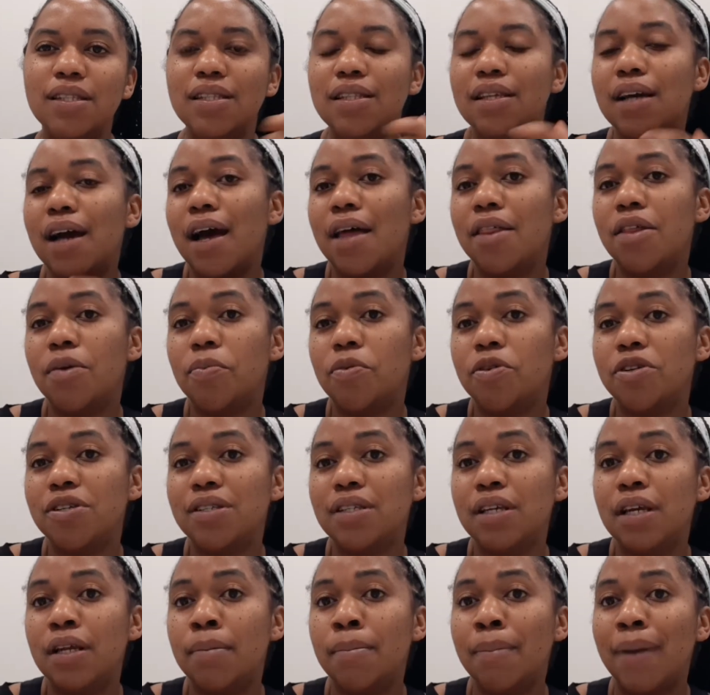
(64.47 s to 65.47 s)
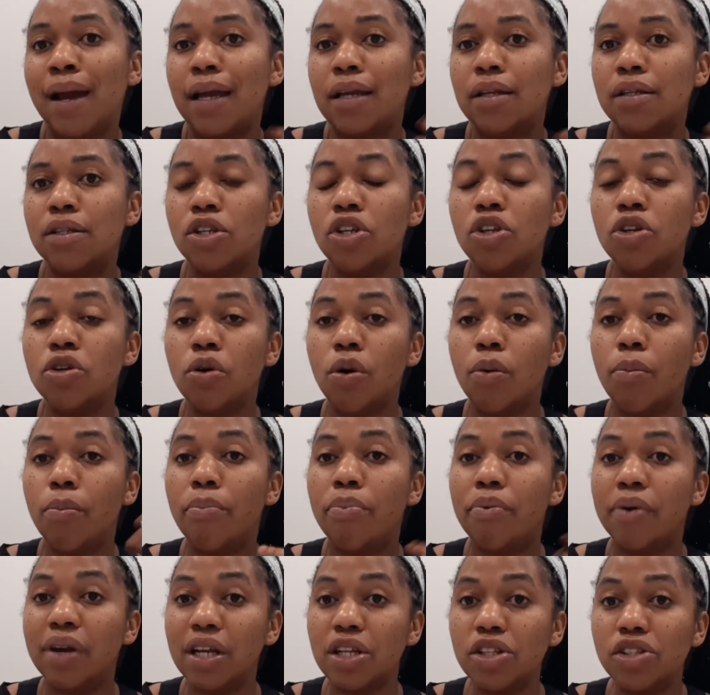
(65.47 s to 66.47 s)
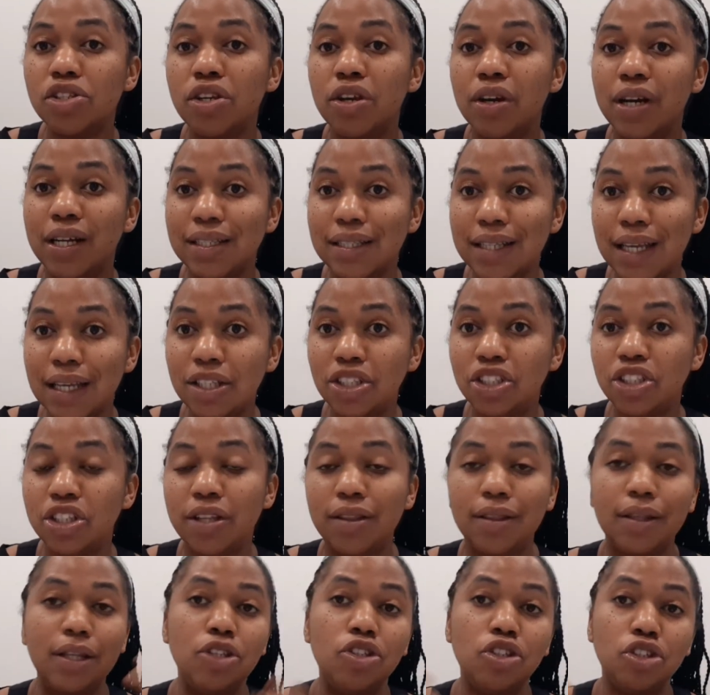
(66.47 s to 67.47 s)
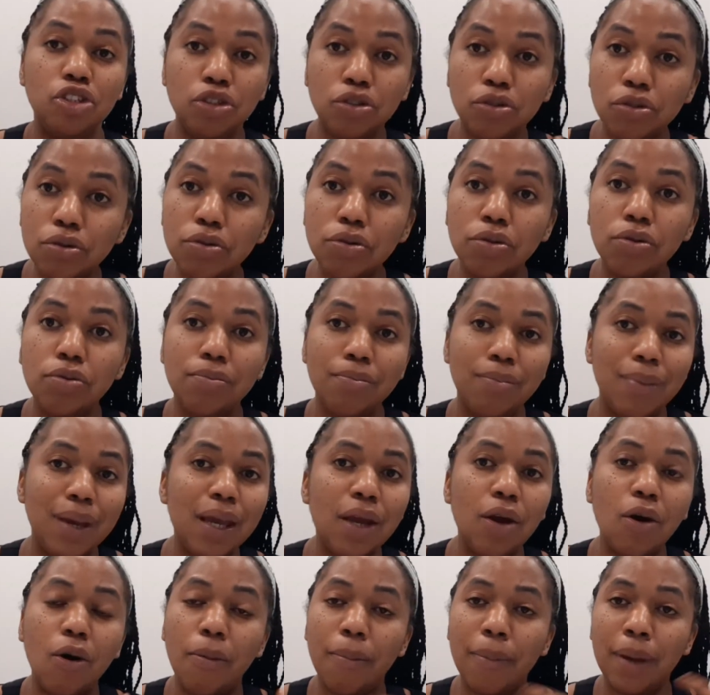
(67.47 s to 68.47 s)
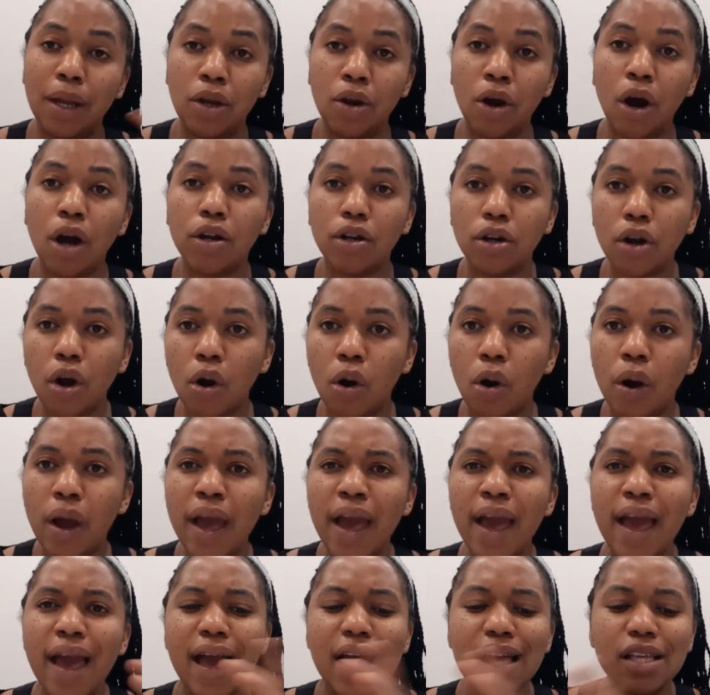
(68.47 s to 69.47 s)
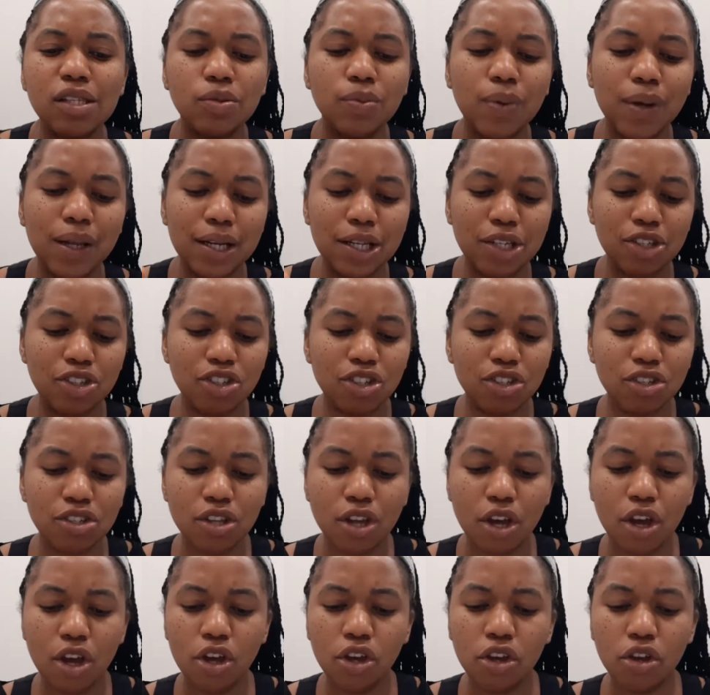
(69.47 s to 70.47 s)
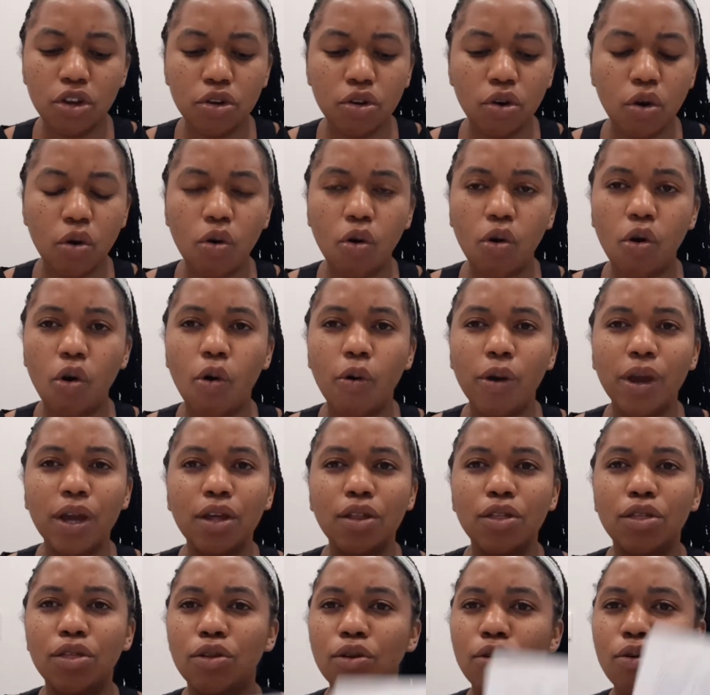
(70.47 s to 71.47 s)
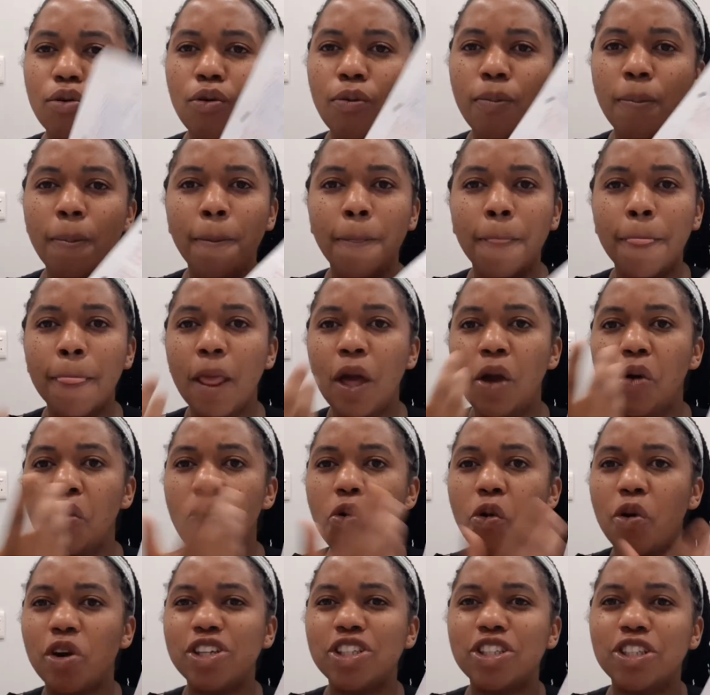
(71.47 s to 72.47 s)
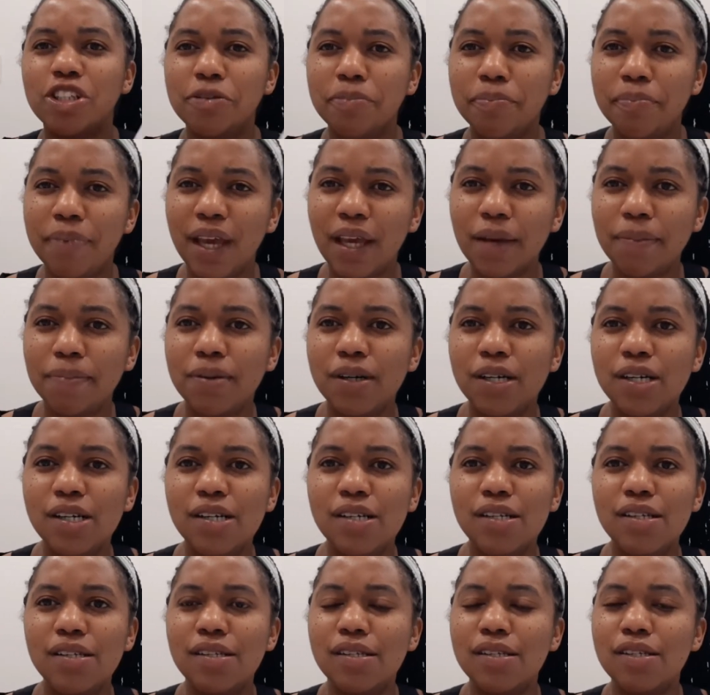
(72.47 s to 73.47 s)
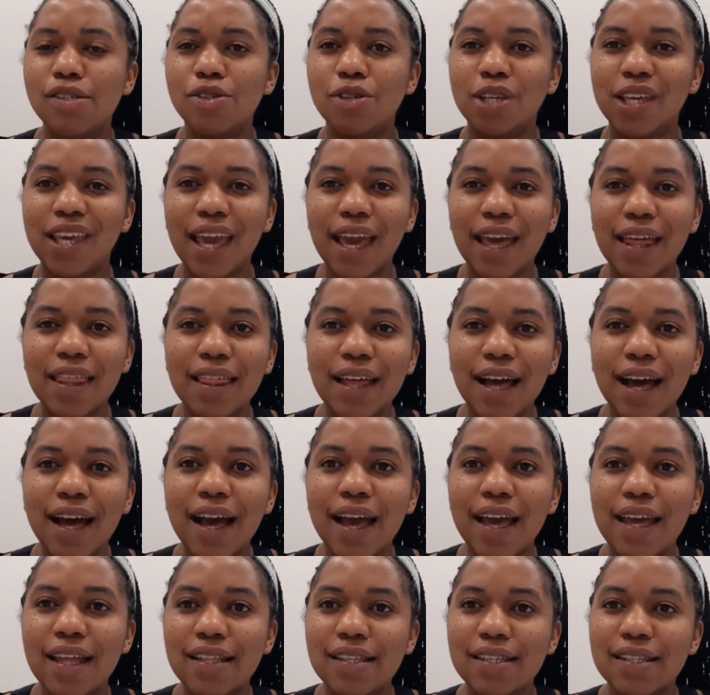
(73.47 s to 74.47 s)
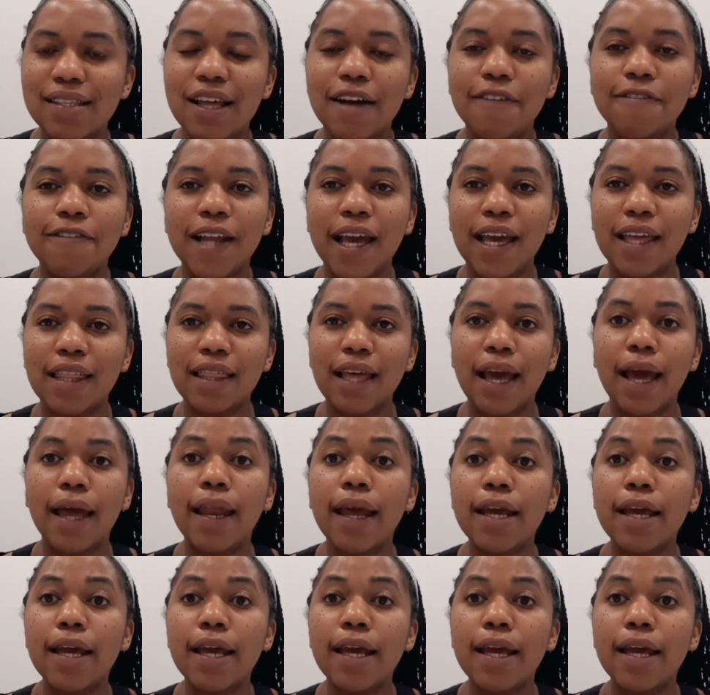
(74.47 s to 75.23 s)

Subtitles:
the other person might bring to your attention that you may or may not know, as well as just going through question papers together and stuff like that.